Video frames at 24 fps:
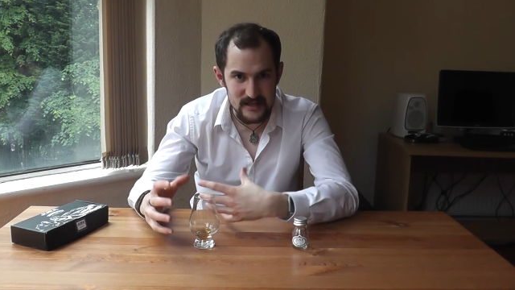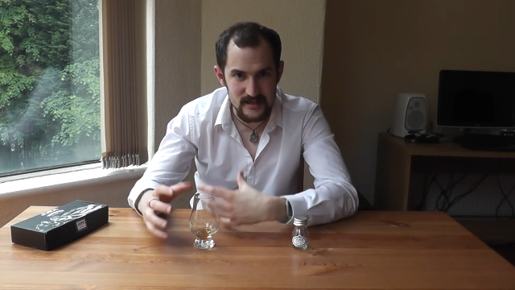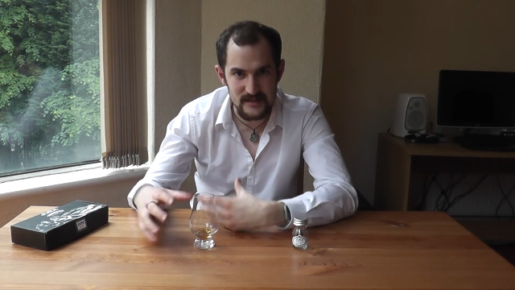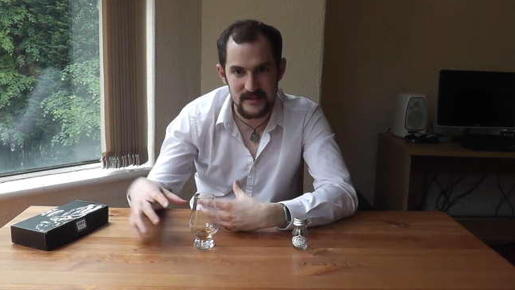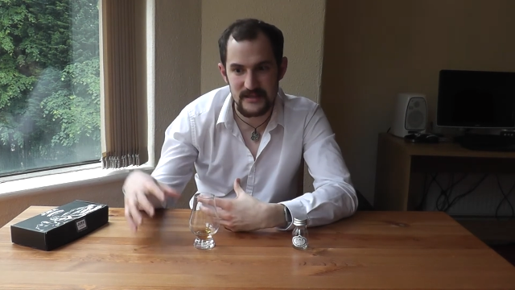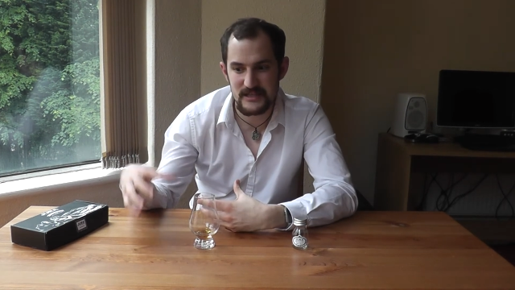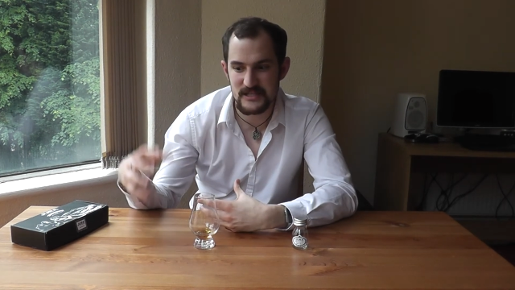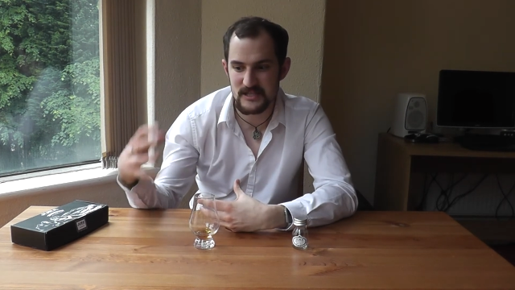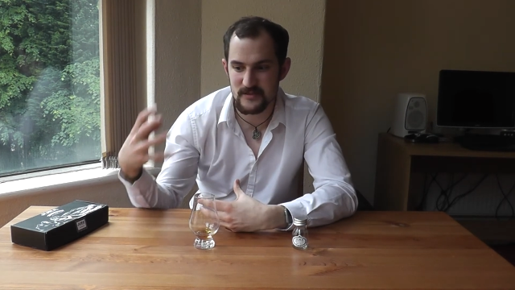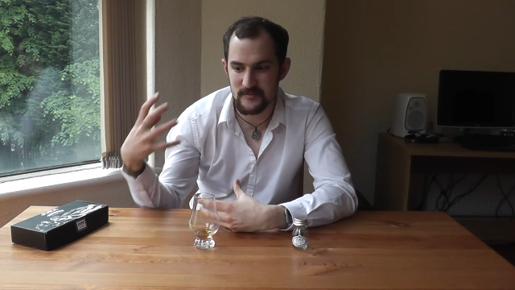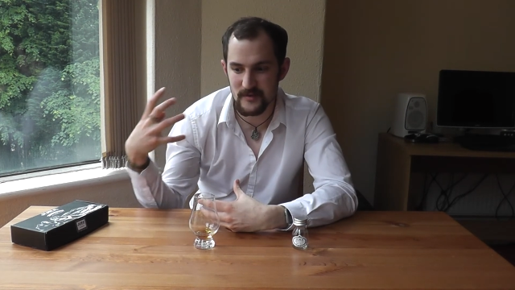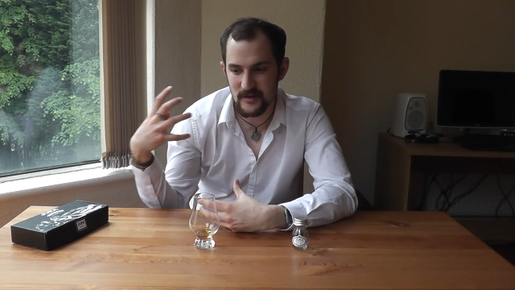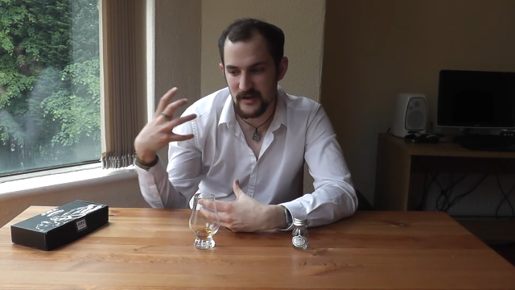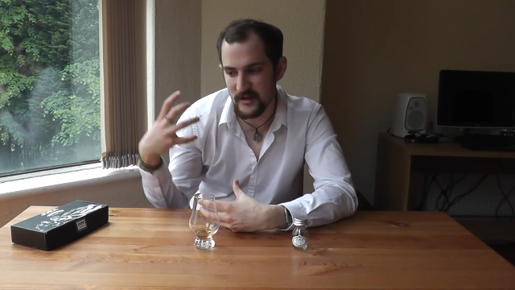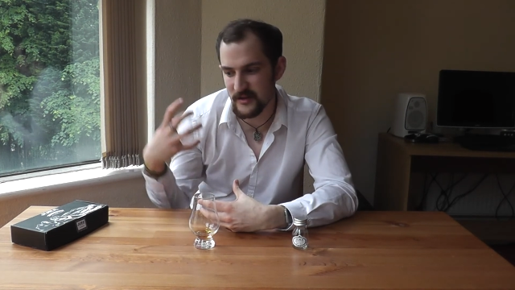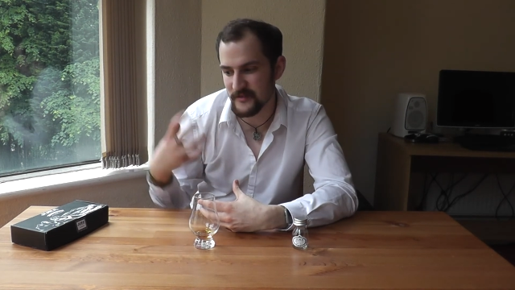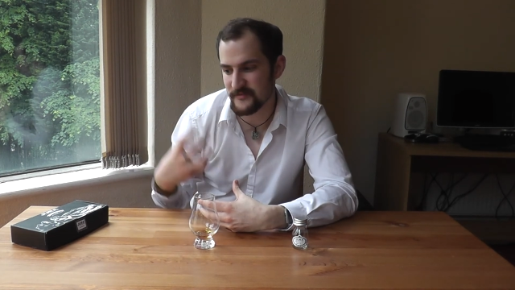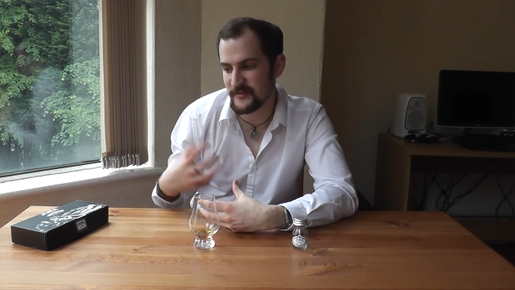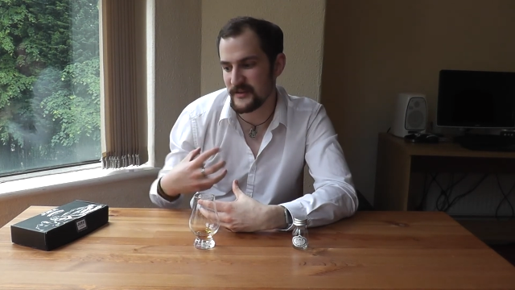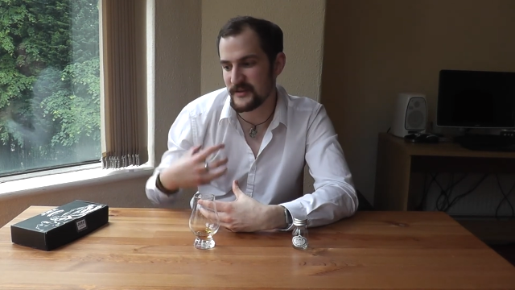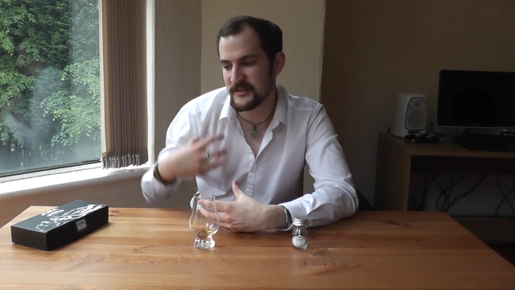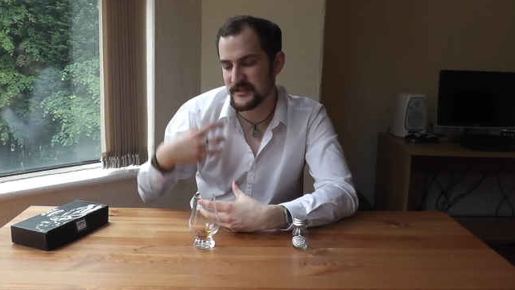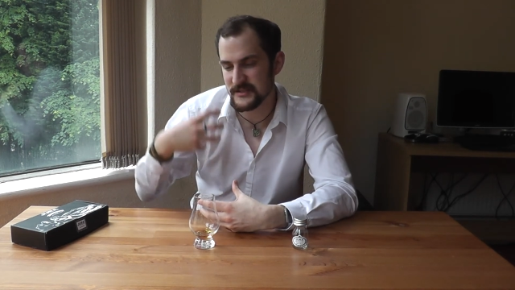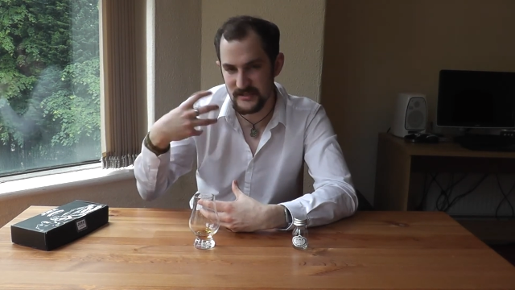it needs to be kind of
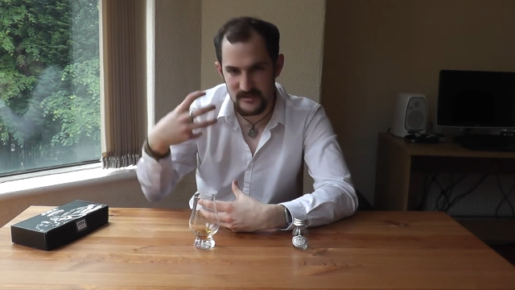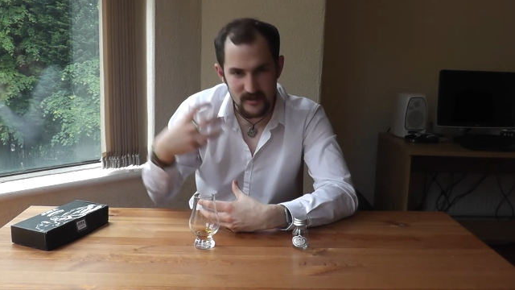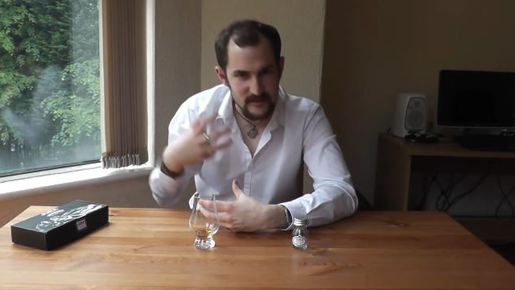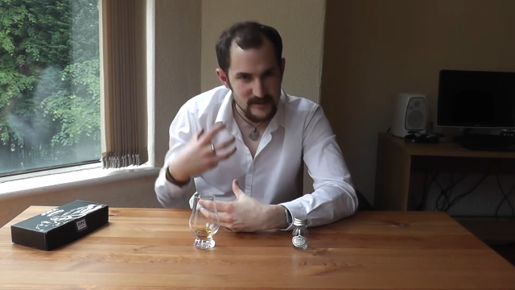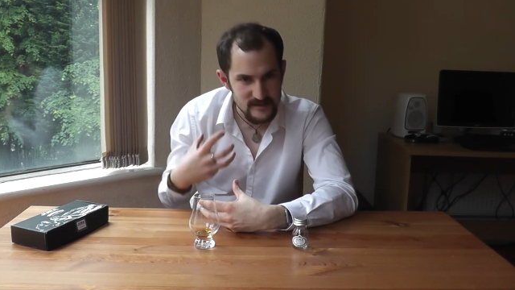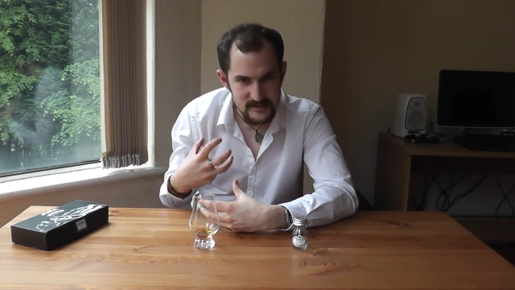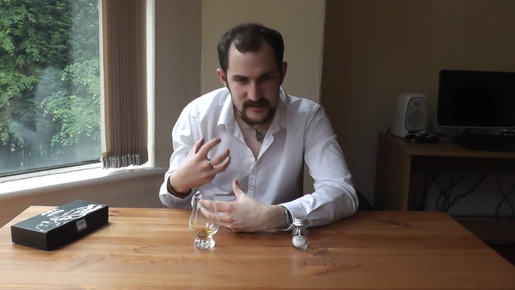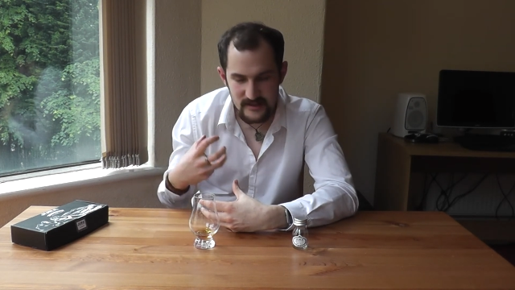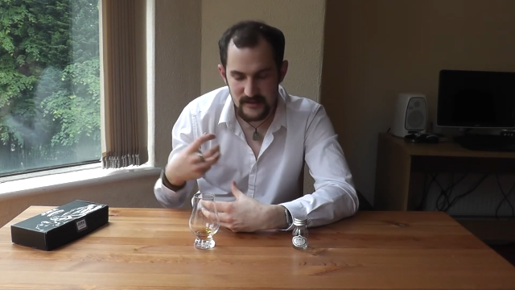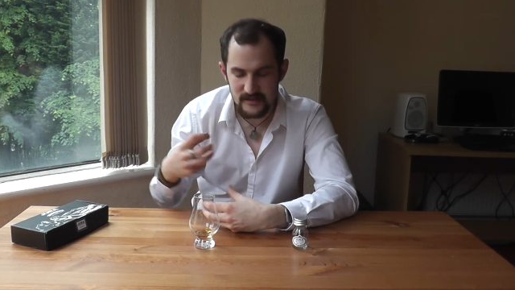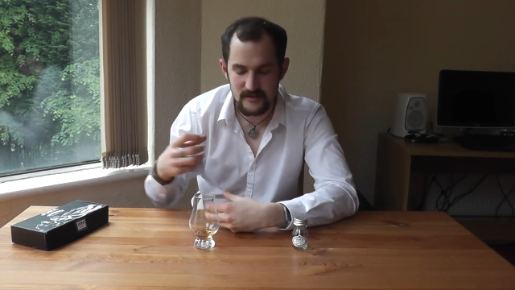exciting.